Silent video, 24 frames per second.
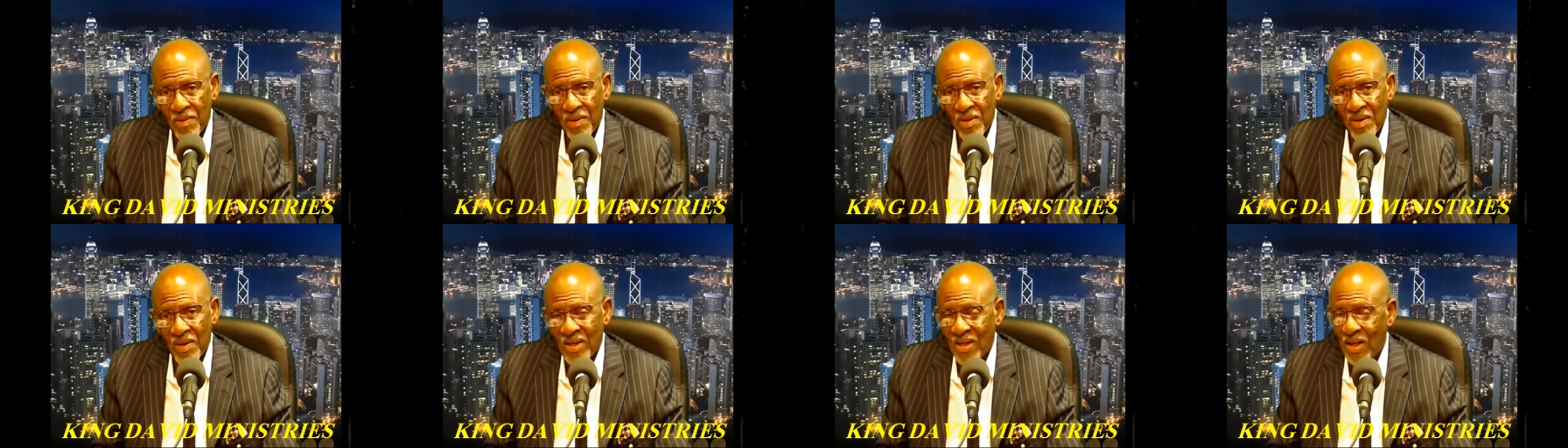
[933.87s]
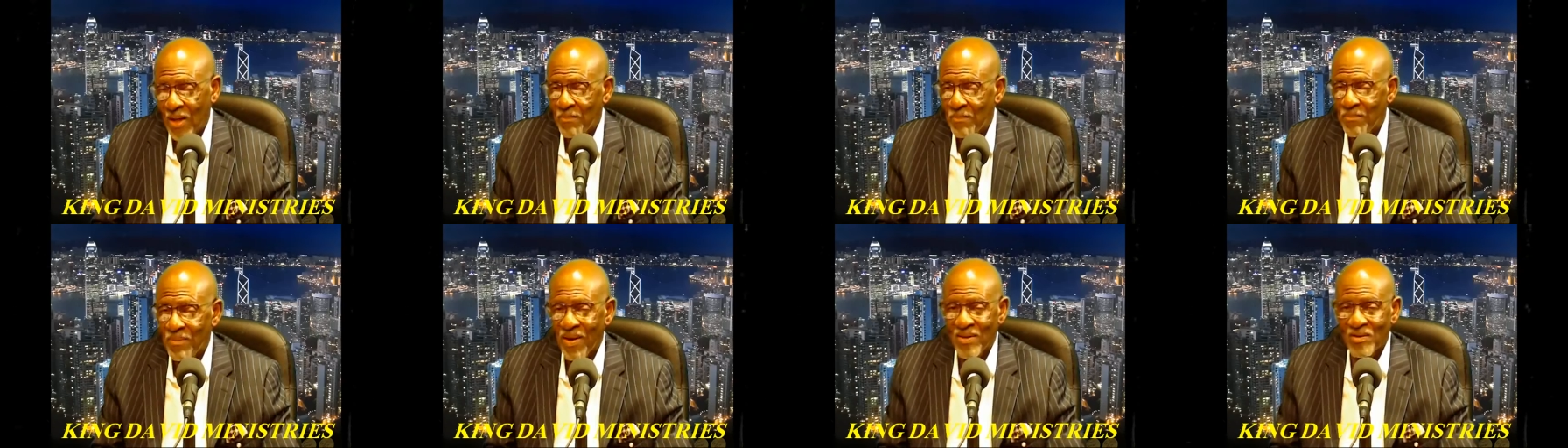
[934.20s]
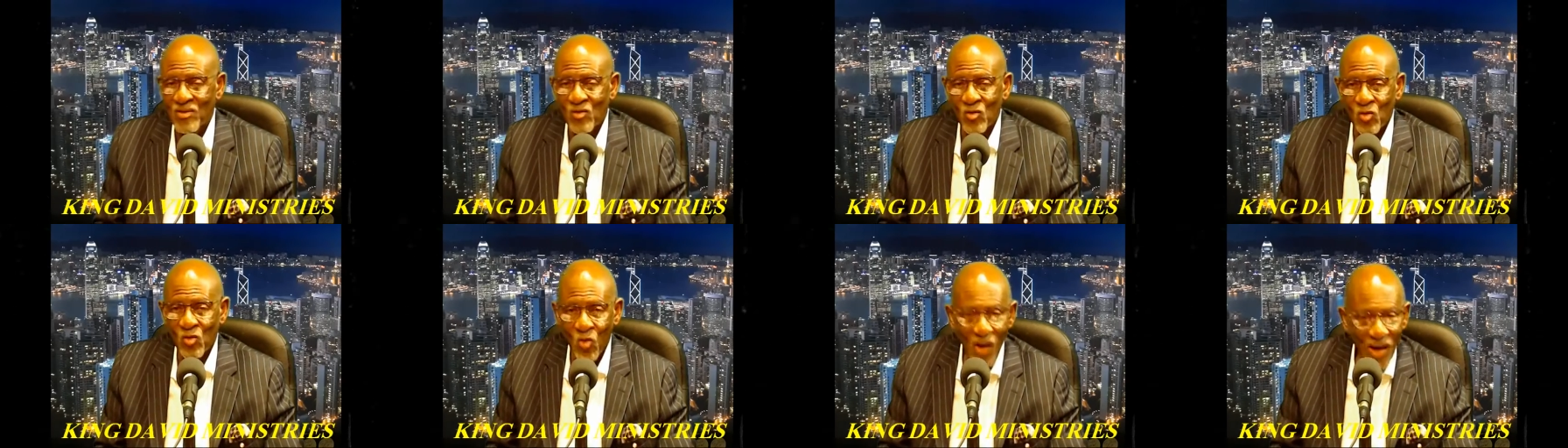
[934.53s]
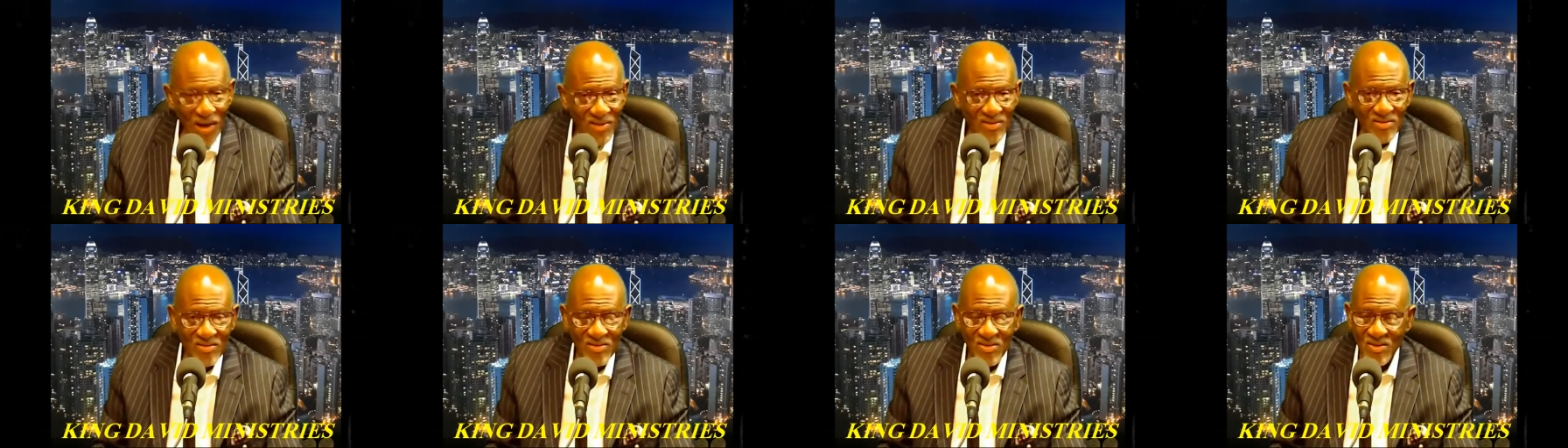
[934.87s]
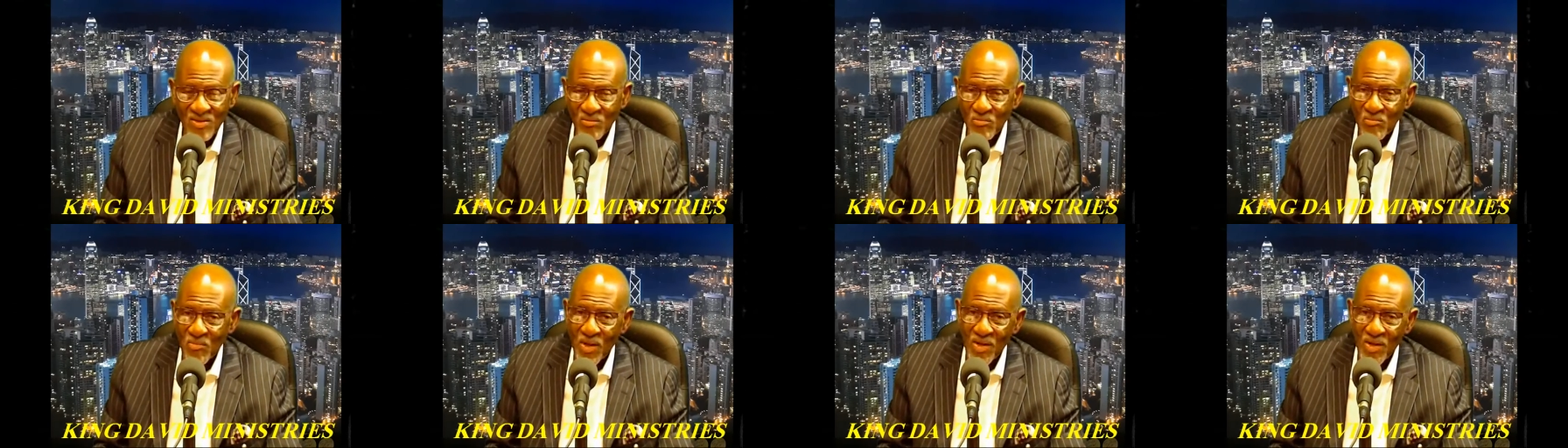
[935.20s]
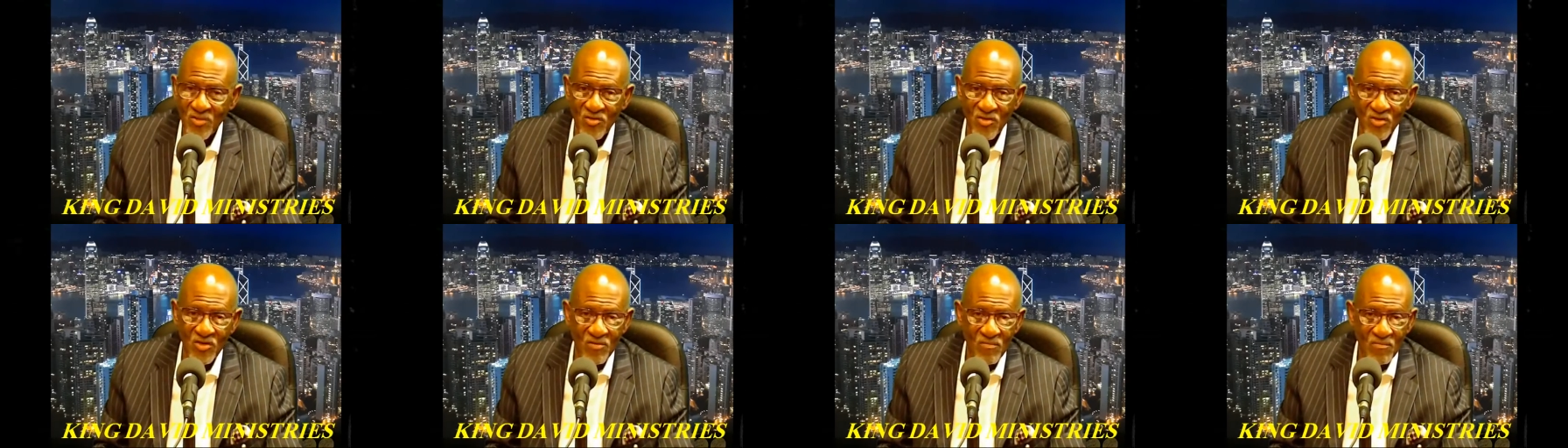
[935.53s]
He got back twice as
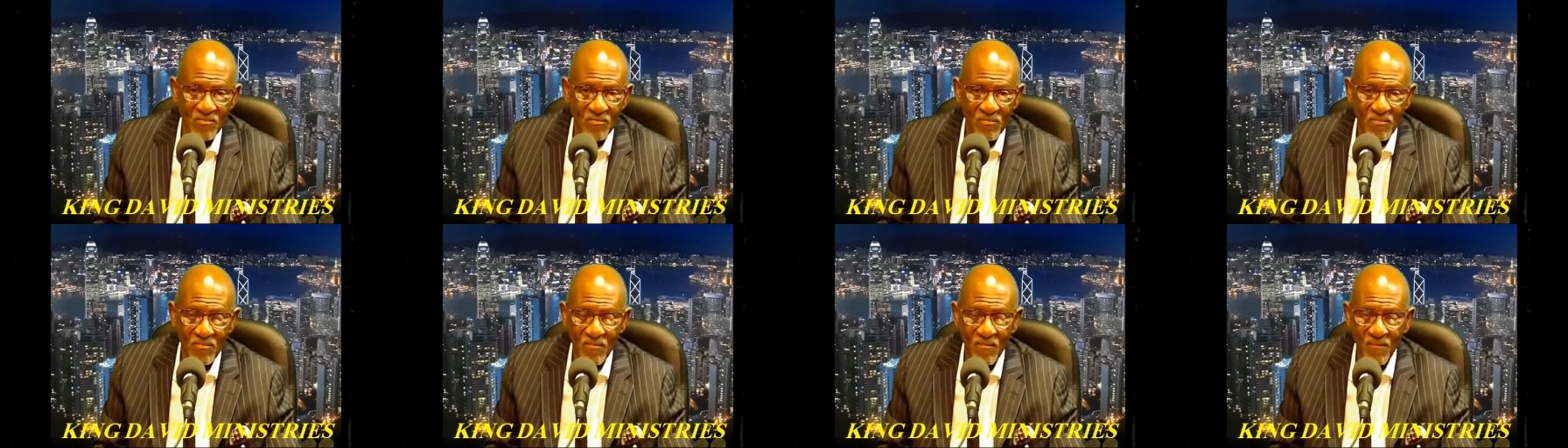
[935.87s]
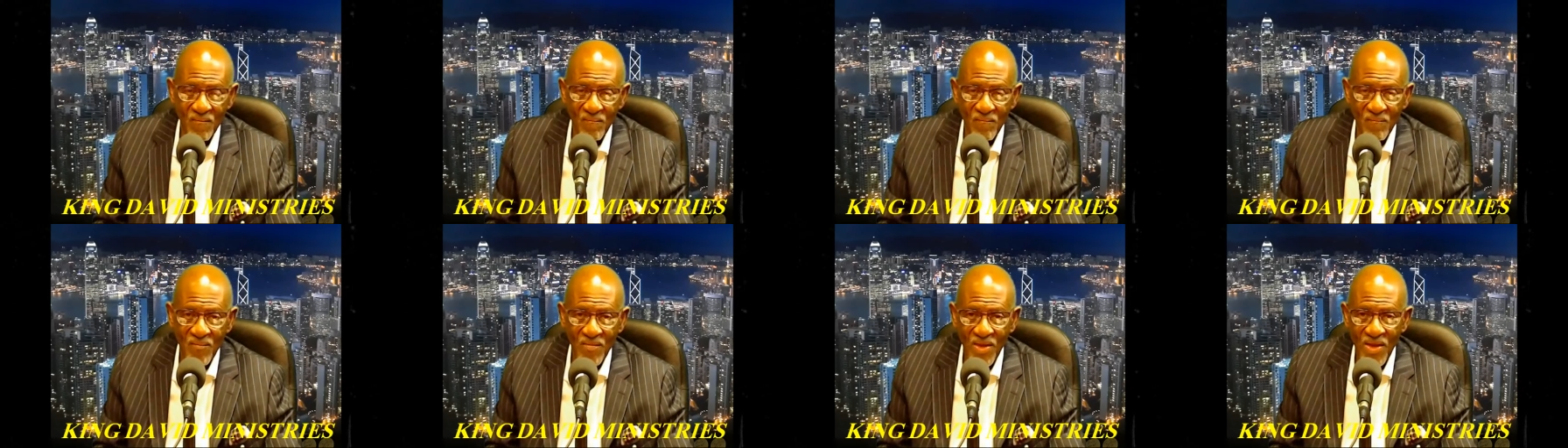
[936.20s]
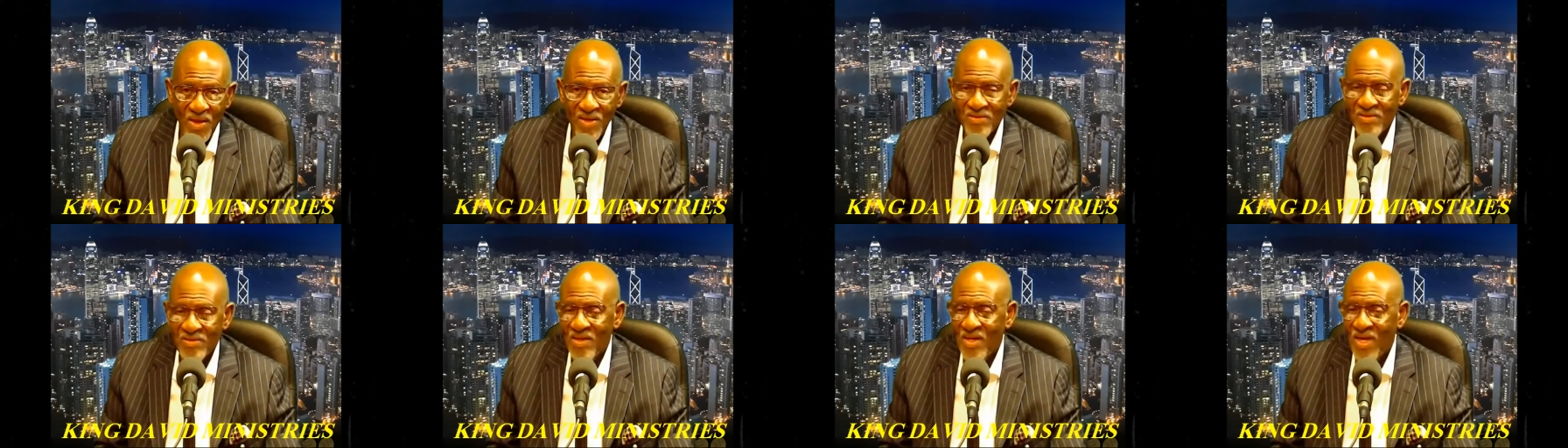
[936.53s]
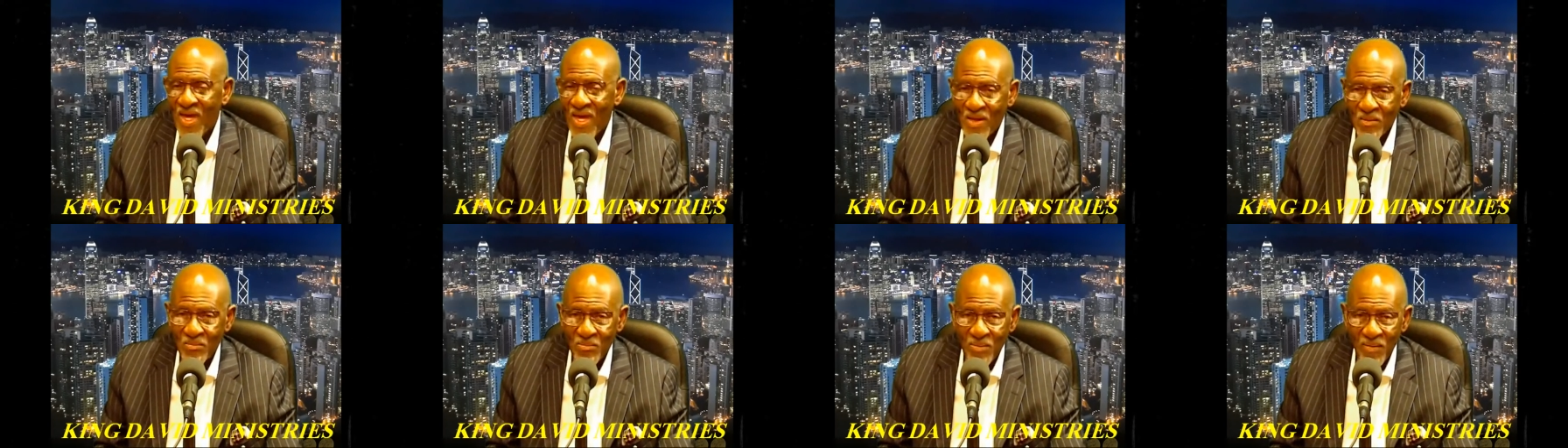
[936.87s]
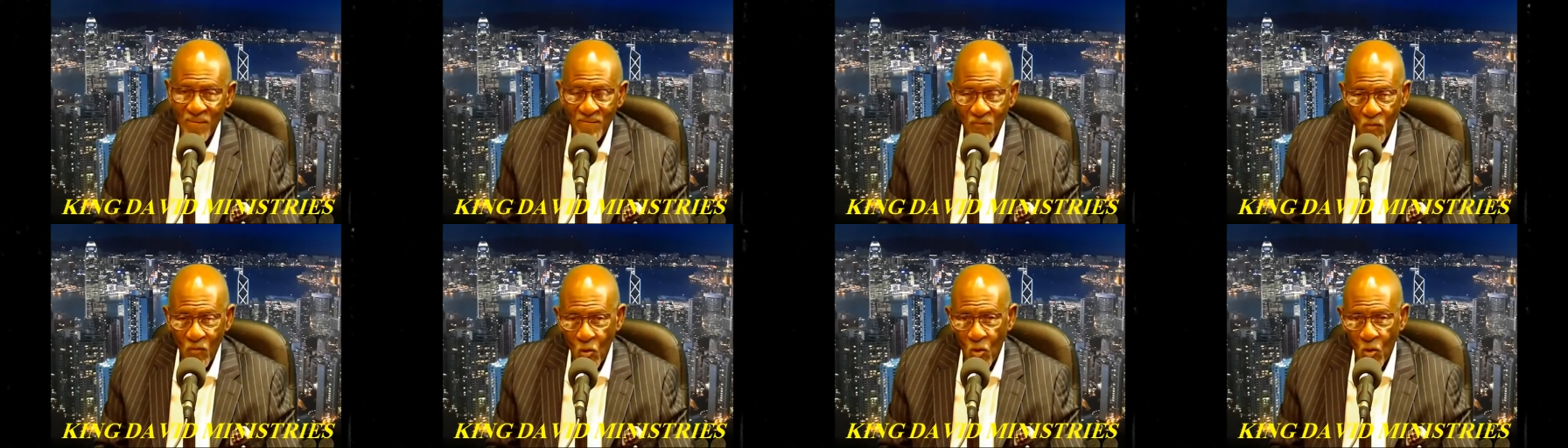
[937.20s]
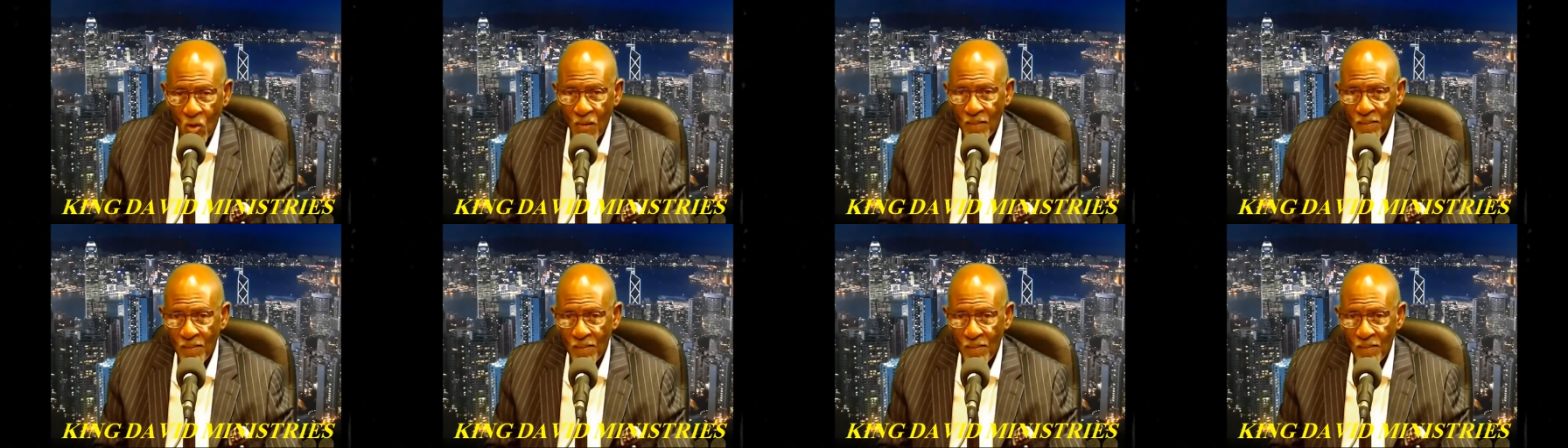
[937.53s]
much as he had before.